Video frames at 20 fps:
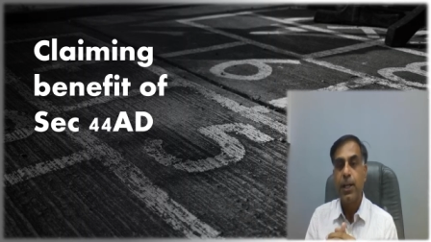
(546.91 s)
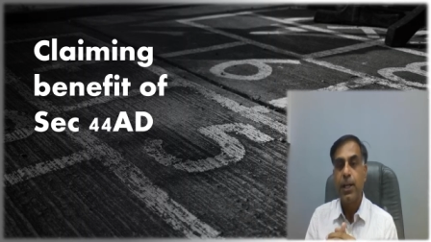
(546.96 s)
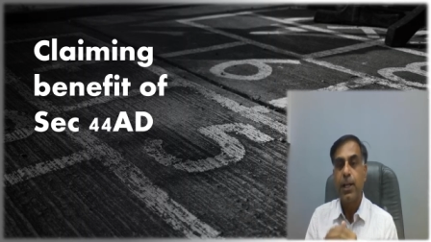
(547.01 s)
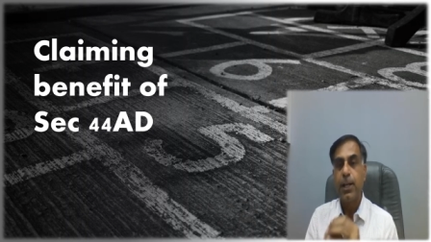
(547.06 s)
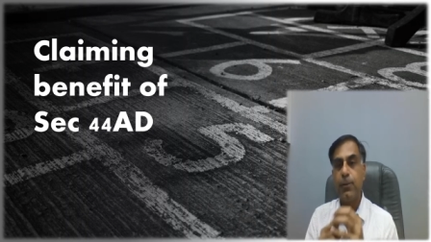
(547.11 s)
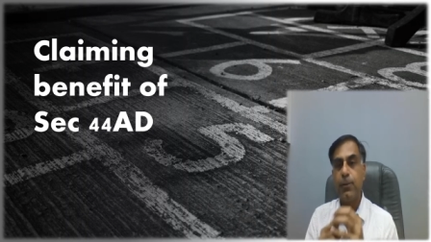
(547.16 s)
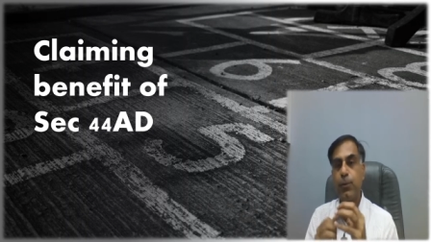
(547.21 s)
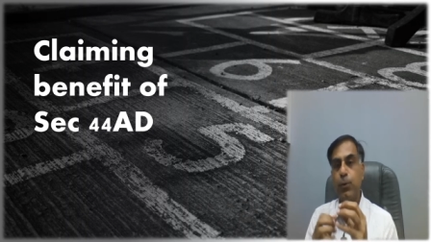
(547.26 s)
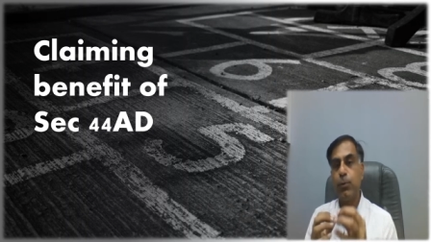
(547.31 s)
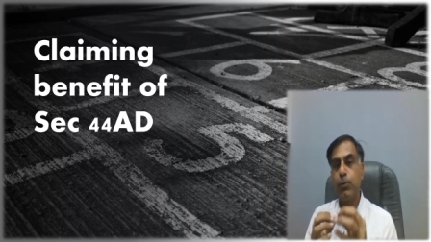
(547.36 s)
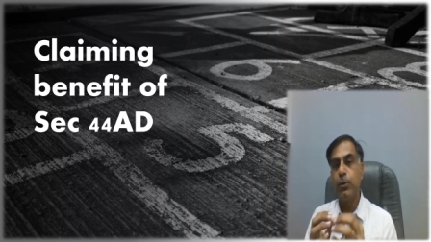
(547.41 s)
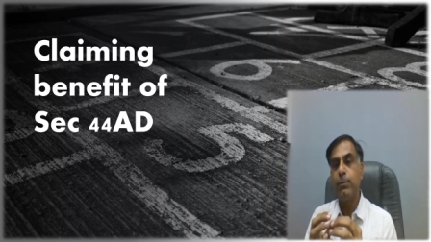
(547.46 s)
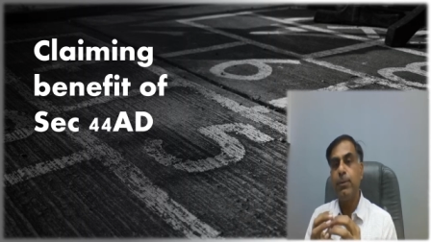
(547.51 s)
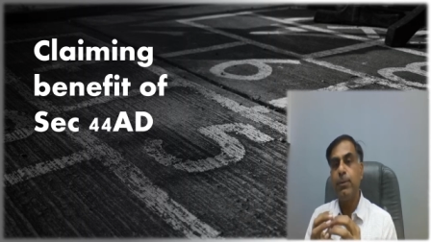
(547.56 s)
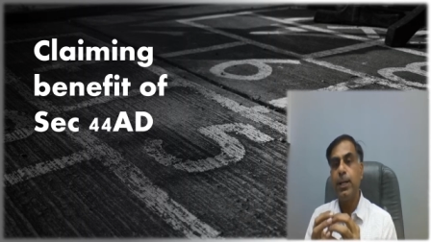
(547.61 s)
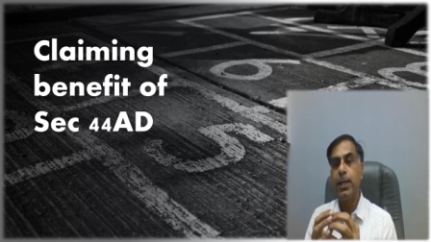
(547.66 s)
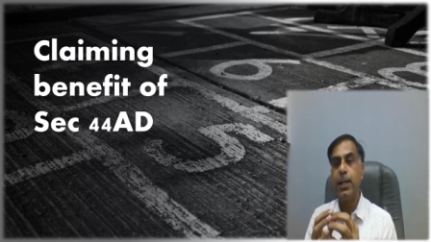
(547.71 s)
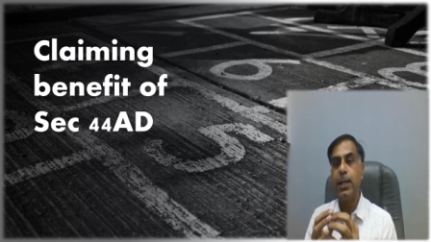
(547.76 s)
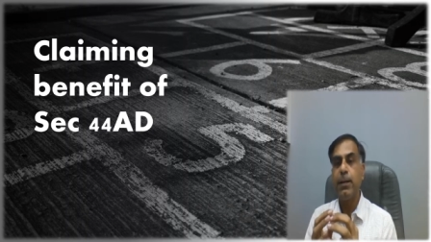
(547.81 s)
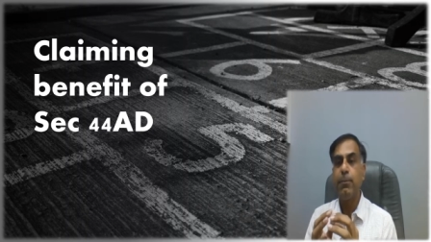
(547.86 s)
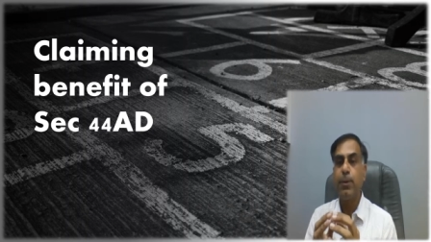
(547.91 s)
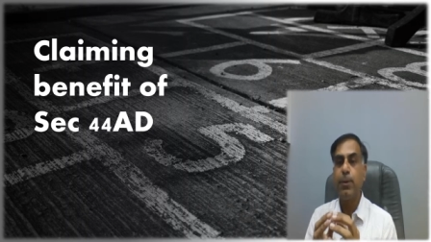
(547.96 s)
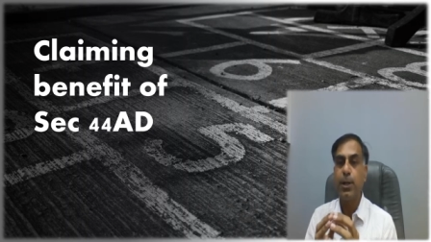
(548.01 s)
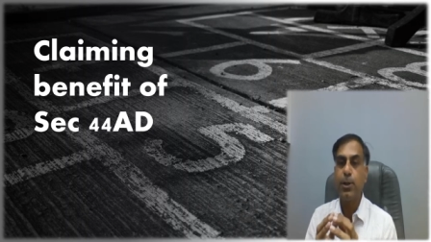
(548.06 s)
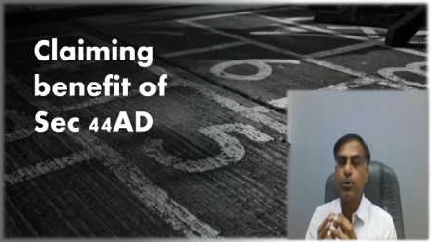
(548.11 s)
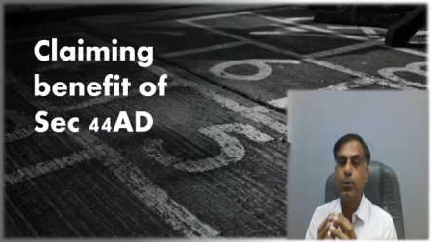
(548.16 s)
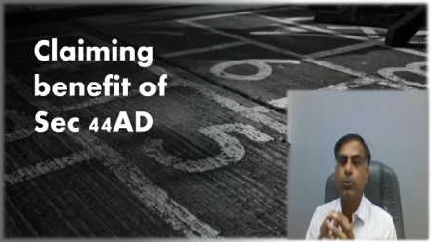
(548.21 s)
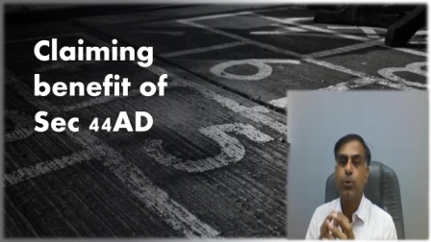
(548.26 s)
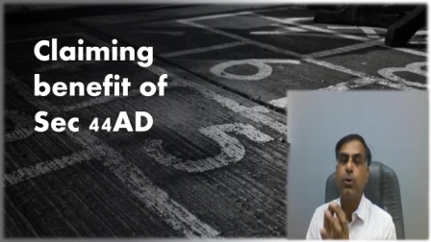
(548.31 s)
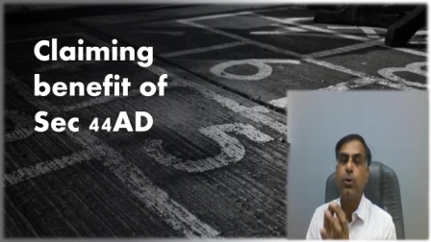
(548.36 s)
If you will be able
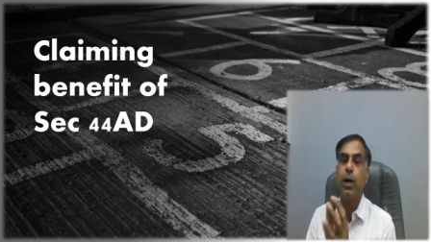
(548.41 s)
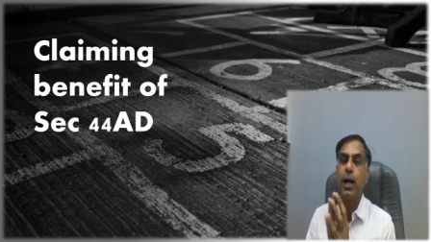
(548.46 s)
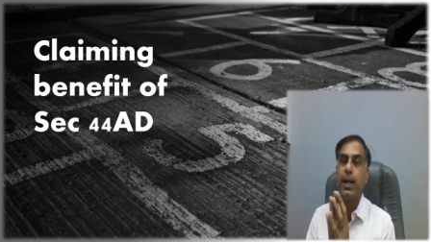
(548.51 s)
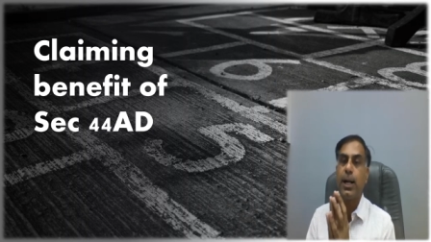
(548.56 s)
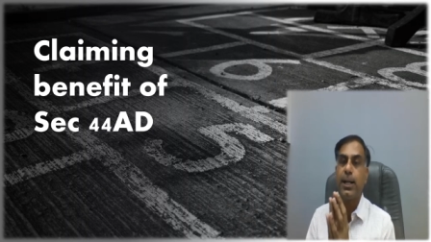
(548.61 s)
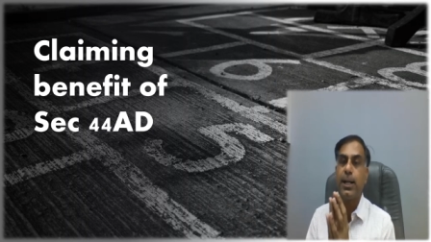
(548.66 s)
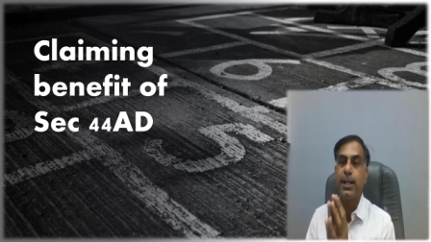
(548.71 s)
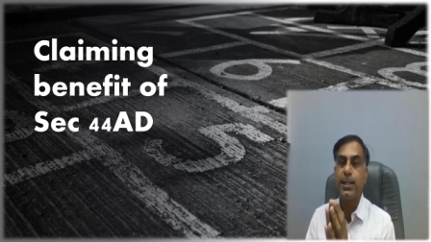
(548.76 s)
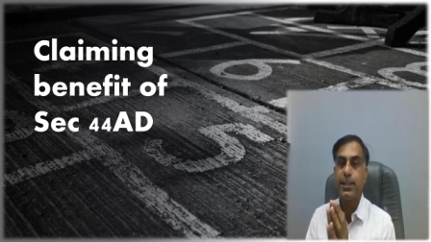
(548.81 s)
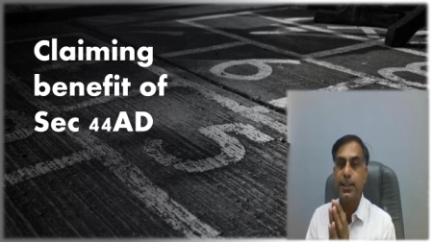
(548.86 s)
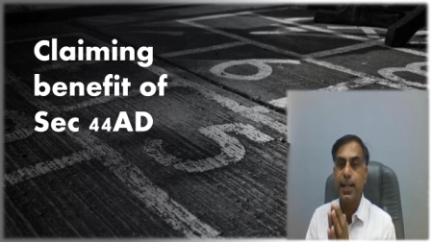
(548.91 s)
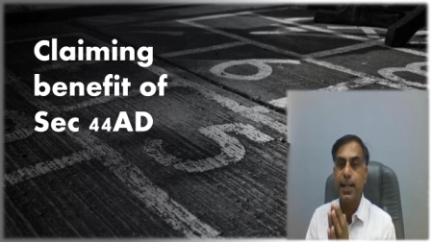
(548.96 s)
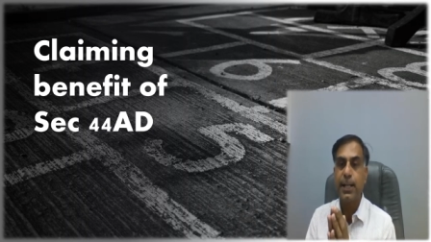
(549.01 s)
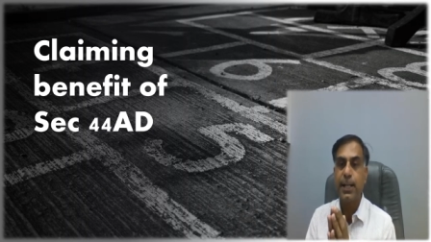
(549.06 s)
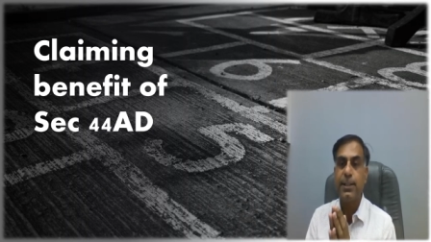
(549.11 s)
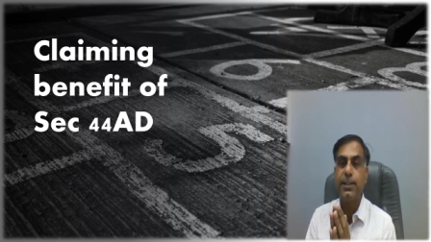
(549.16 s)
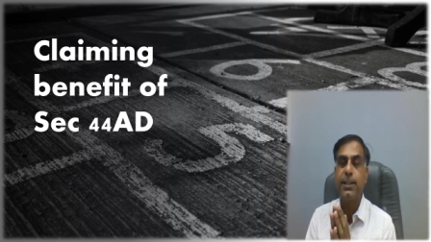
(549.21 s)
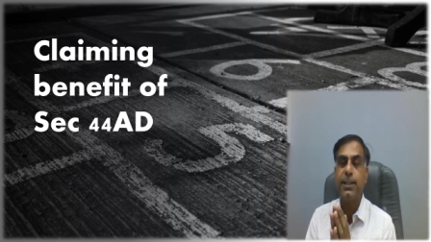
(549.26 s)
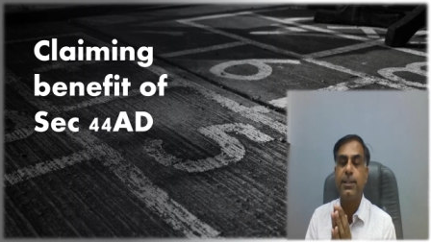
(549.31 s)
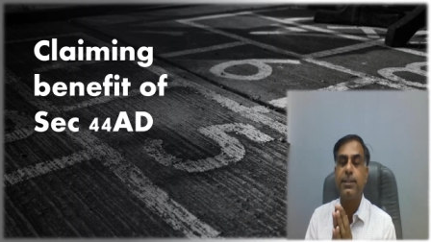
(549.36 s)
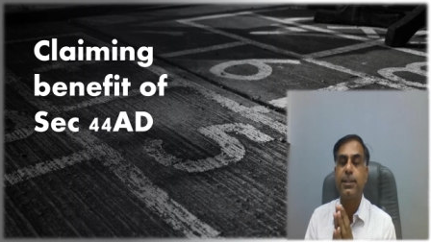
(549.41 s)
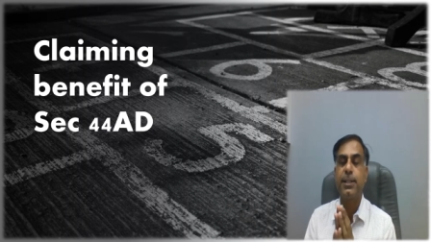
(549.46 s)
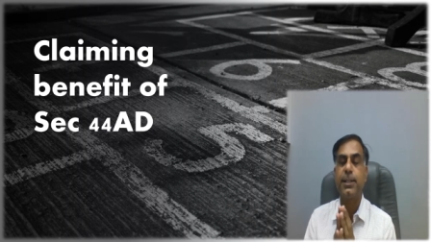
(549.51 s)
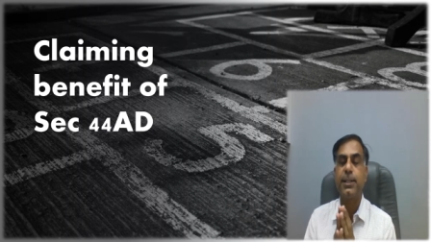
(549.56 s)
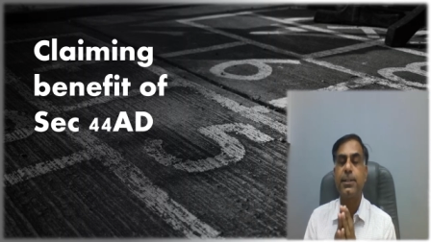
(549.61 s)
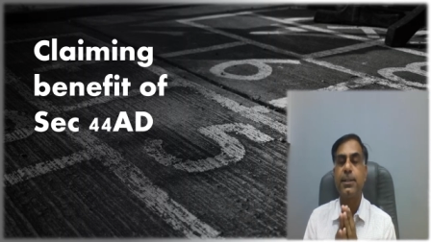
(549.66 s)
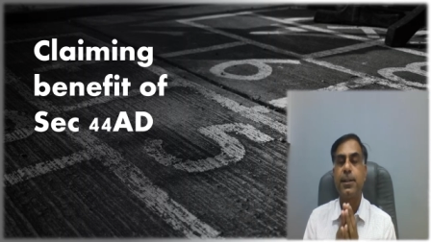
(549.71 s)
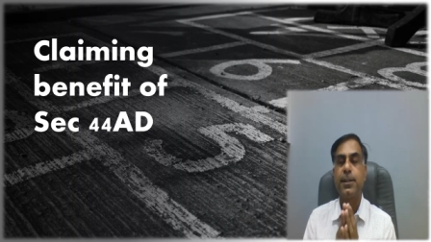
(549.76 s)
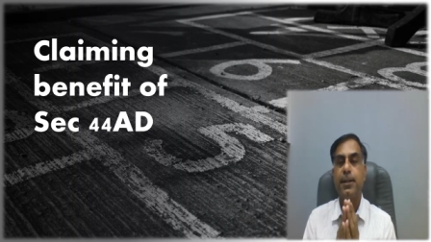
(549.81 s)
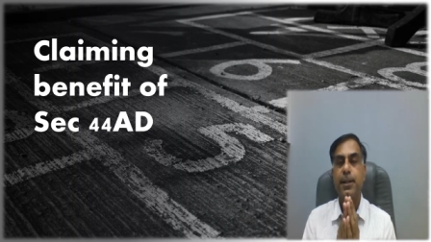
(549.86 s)
to understand these
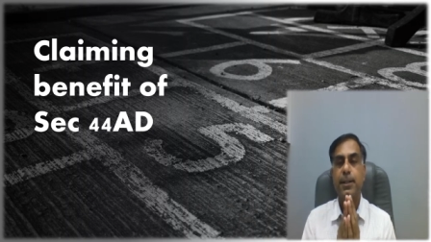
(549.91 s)
things,